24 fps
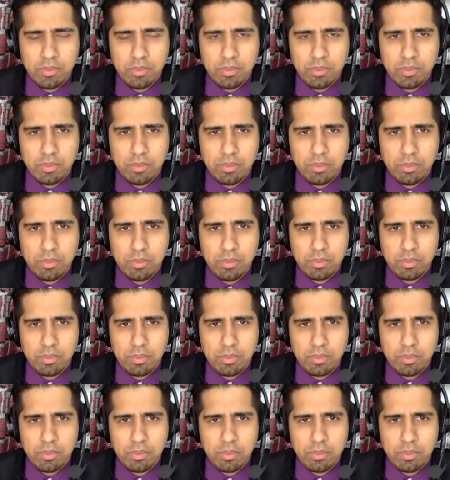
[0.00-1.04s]

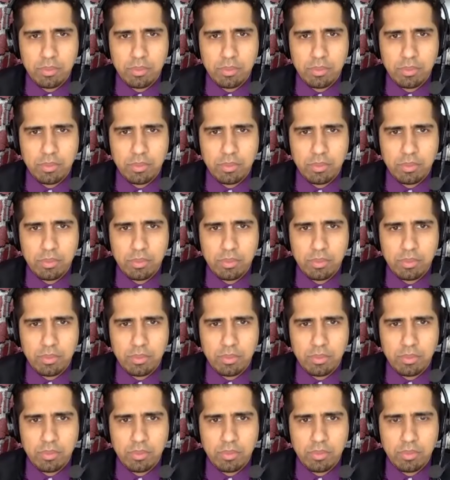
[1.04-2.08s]

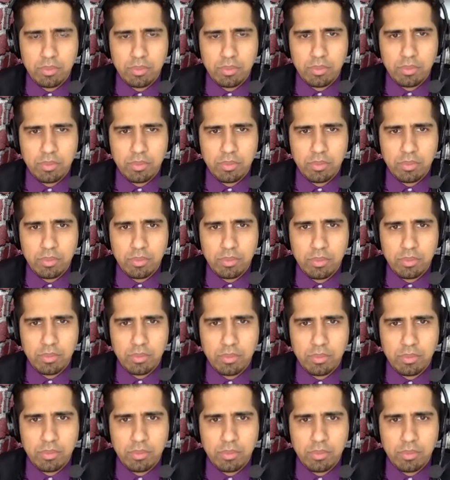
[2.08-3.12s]

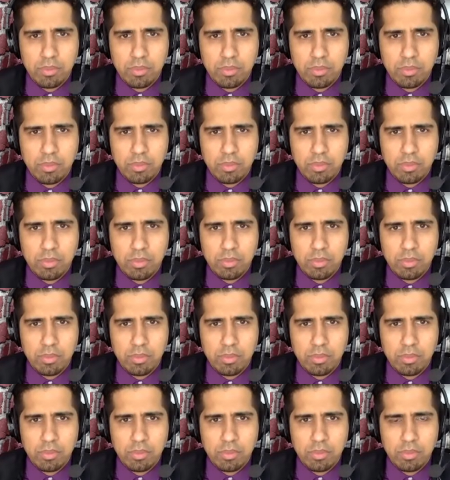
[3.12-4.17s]

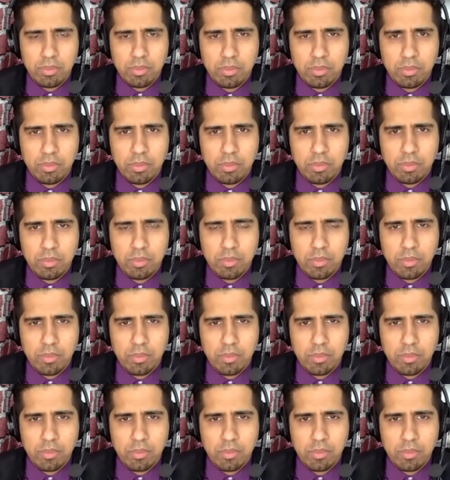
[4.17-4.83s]
(not speaking)